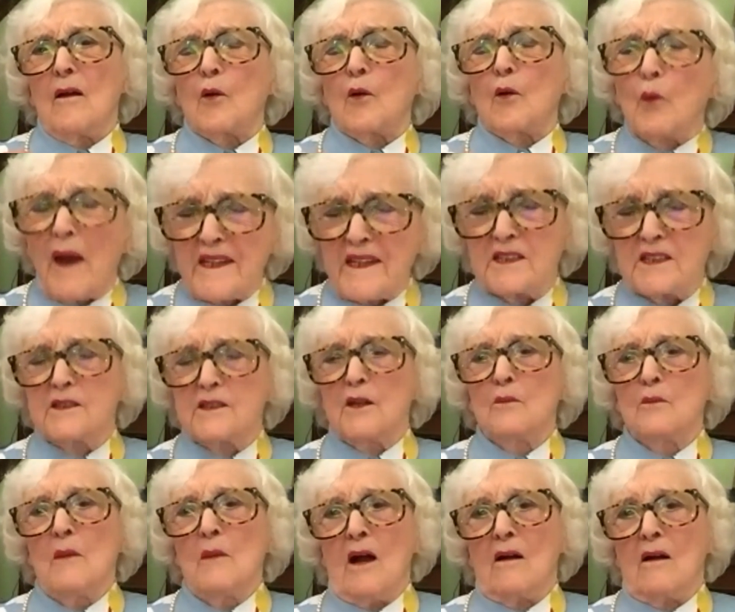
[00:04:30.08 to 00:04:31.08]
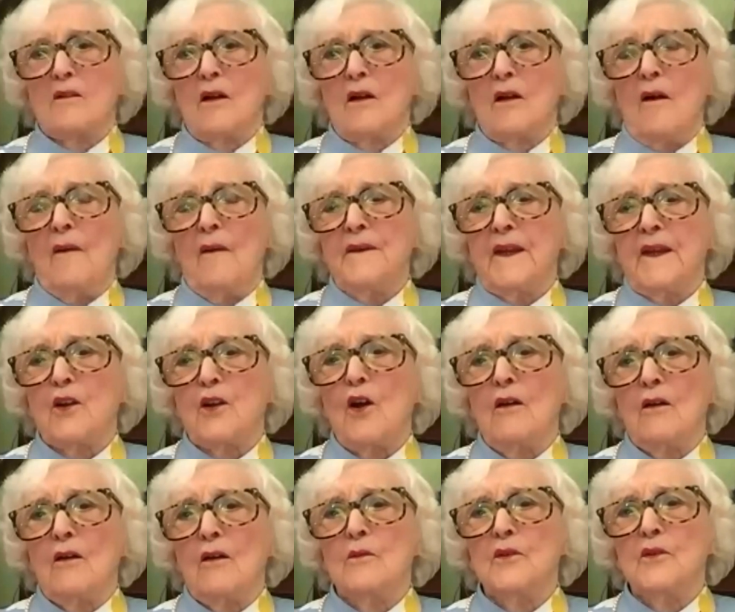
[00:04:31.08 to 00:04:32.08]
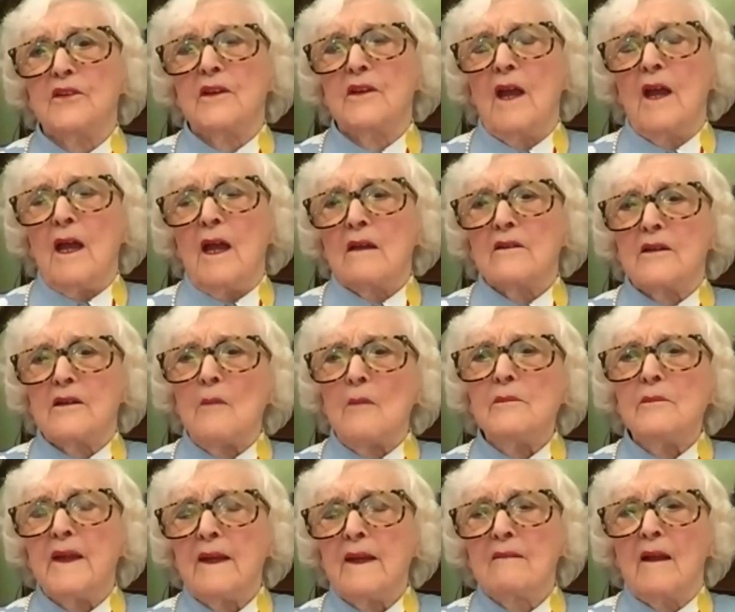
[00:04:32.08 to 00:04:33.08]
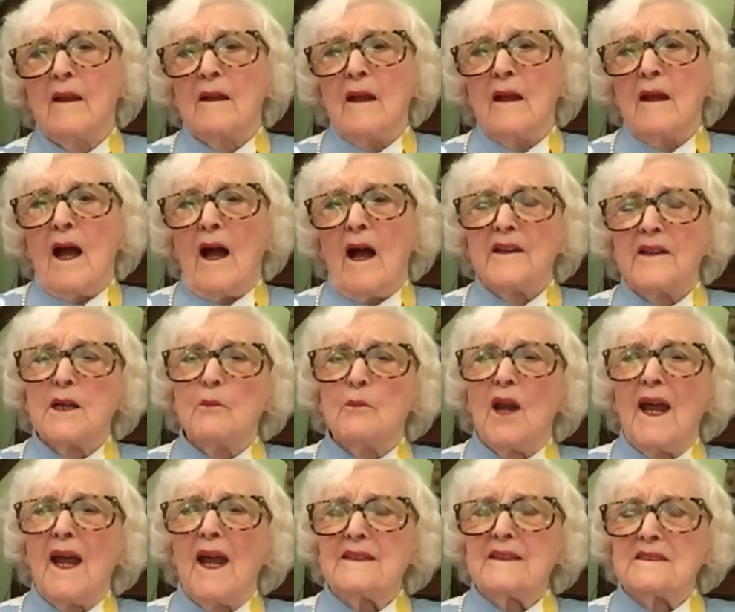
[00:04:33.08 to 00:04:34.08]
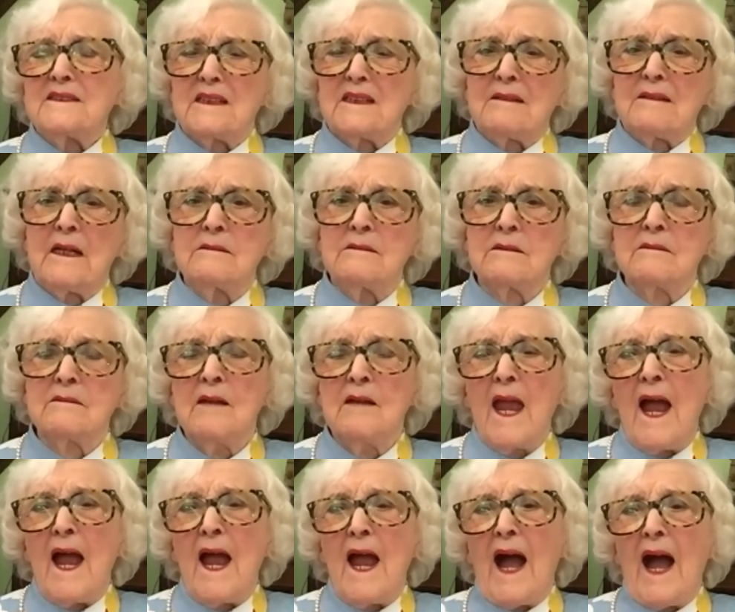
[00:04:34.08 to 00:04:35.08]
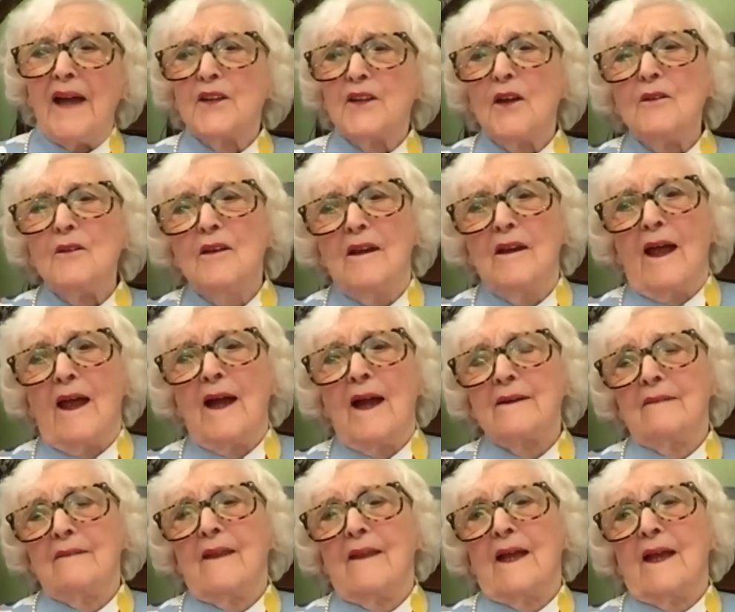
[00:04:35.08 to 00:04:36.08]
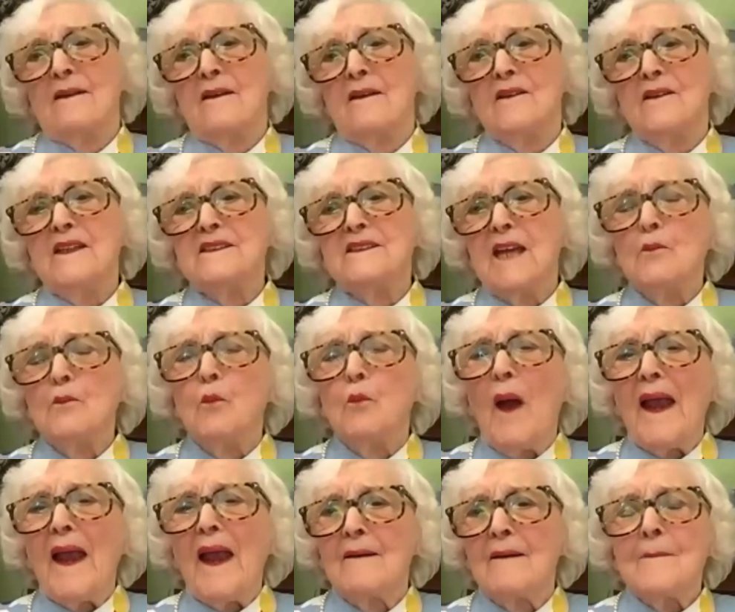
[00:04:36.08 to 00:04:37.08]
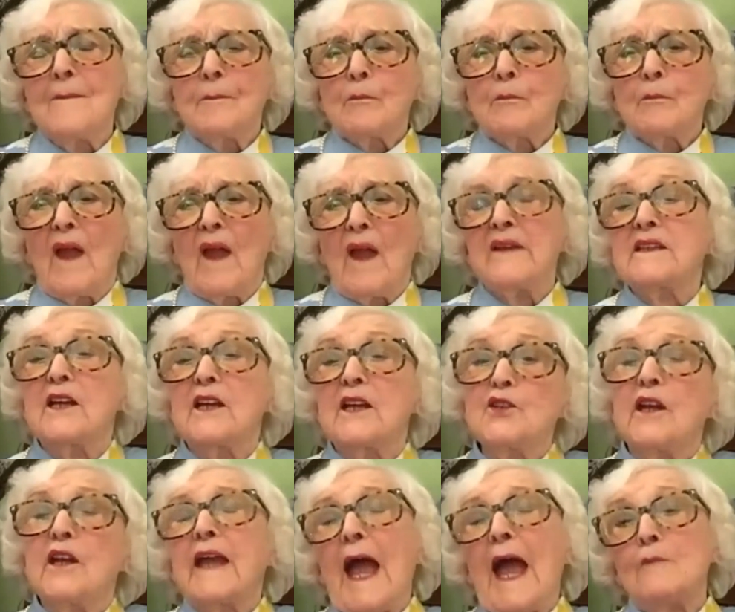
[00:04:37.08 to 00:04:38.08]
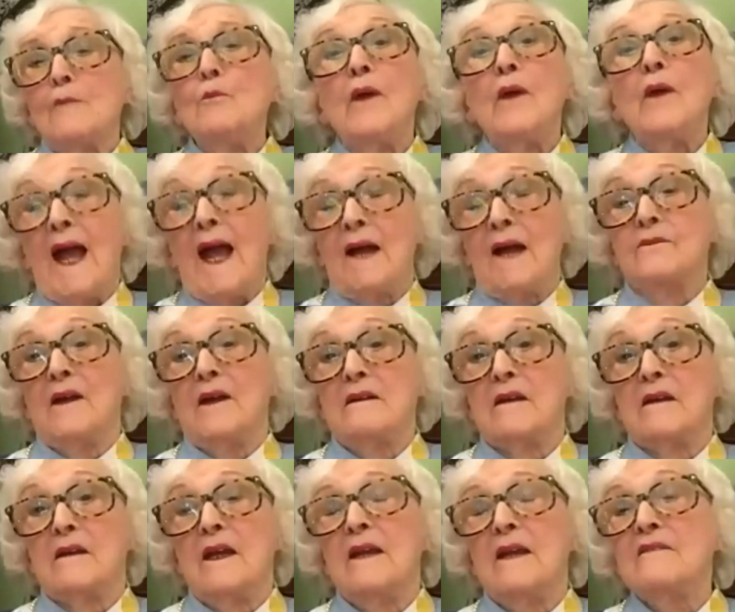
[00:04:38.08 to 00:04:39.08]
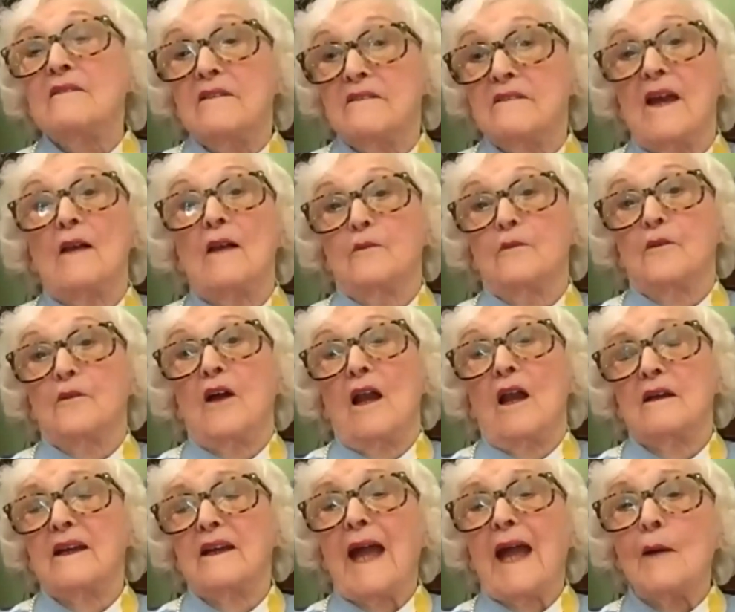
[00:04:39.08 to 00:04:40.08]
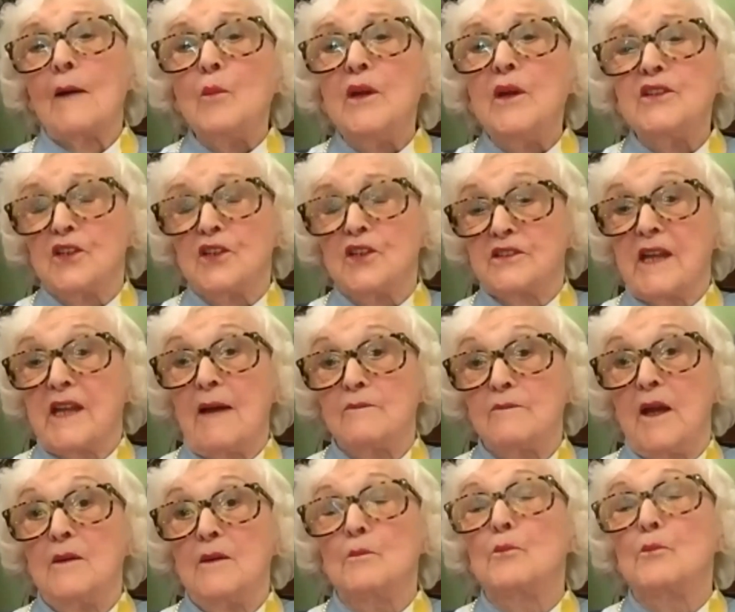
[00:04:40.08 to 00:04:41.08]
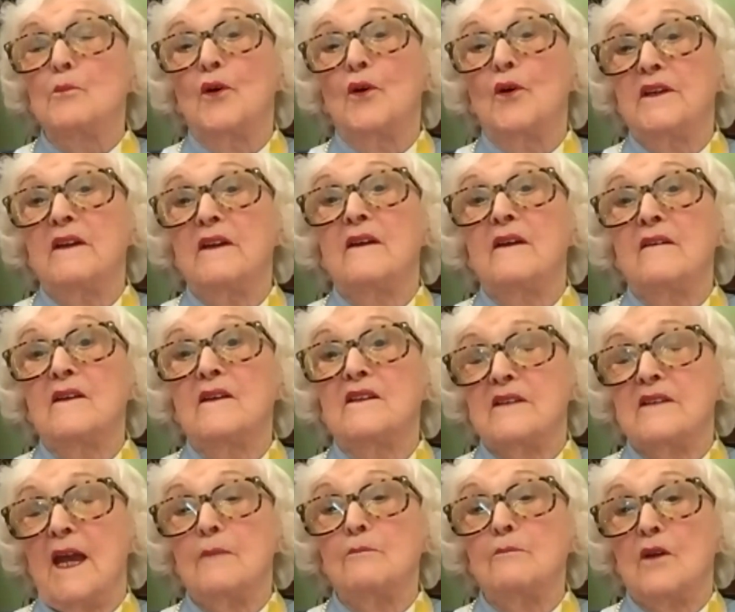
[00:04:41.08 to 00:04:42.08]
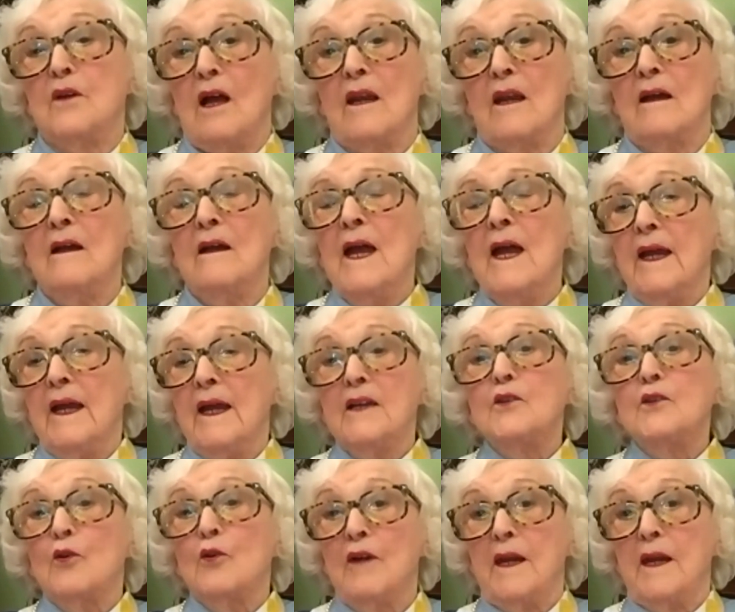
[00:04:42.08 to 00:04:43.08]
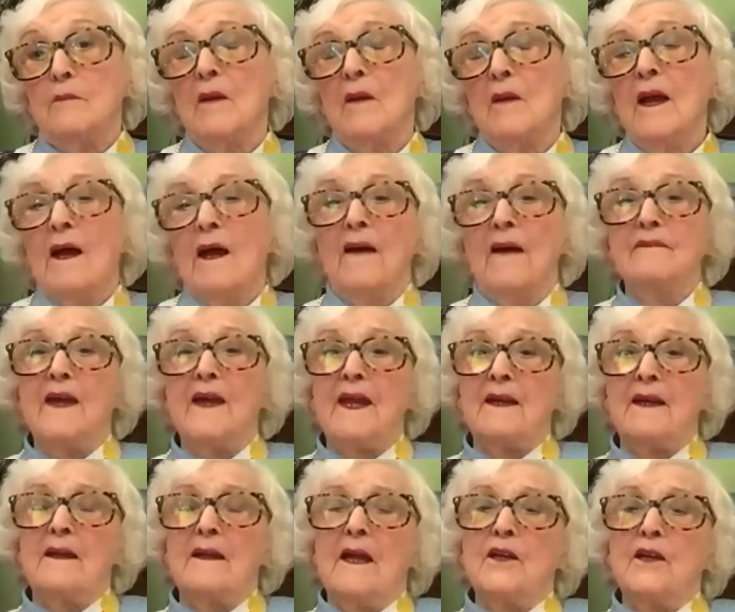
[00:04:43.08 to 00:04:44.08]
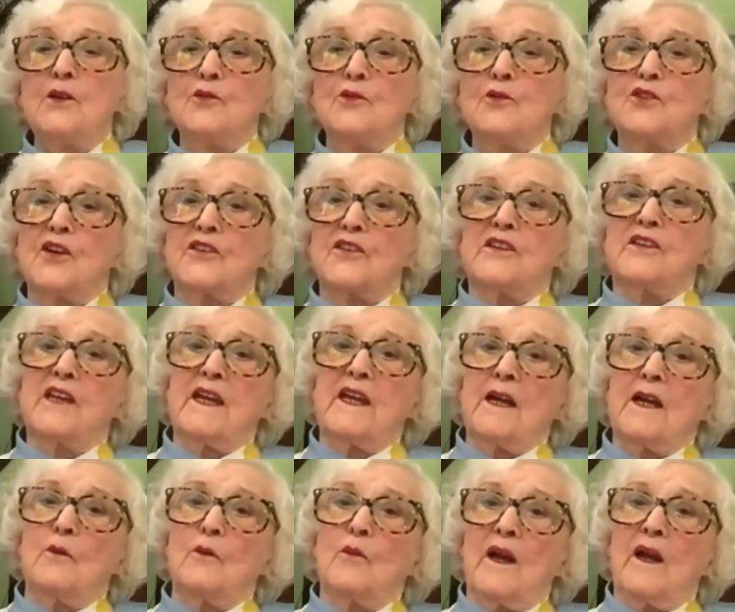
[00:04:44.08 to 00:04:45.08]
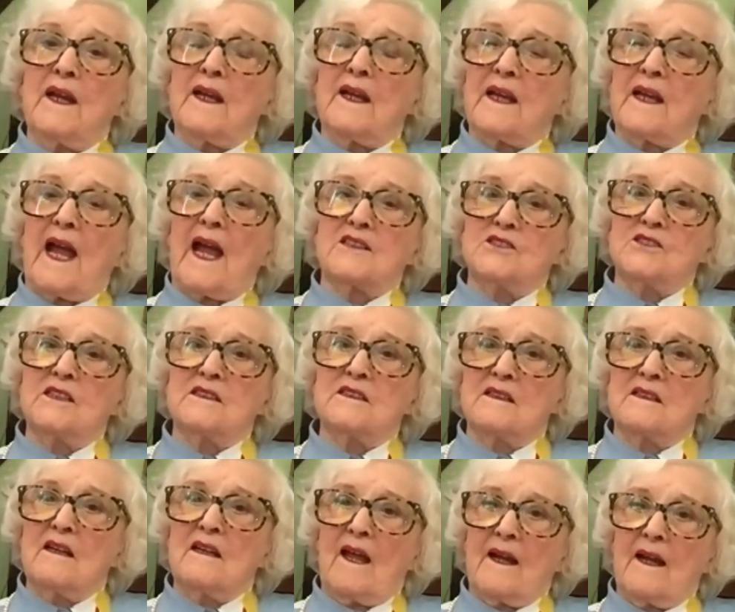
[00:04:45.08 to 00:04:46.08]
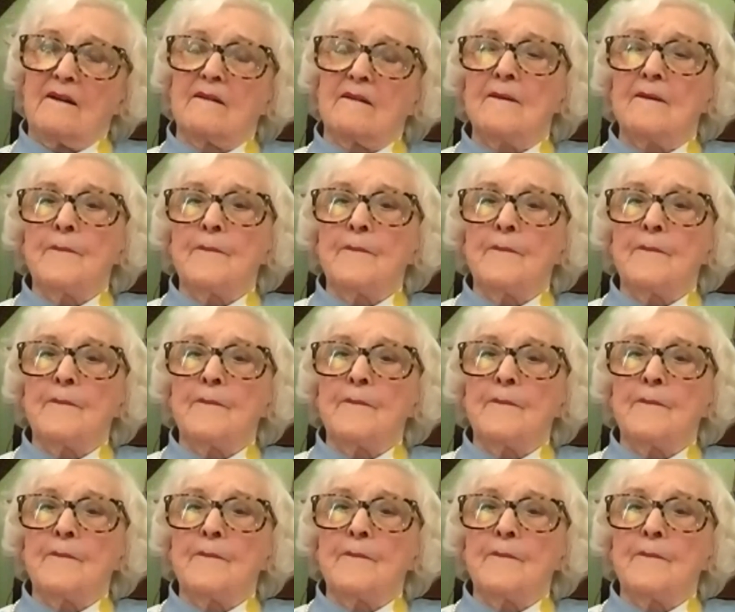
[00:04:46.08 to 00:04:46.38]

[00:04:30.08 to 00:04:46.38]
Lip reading: question mark on the collar was something that I said, well, I don't like that. And he said, well, I said, can we have it in self-colour? Can we just have it embroidered in the same colour, in cream? And then you just see it when it catches the light.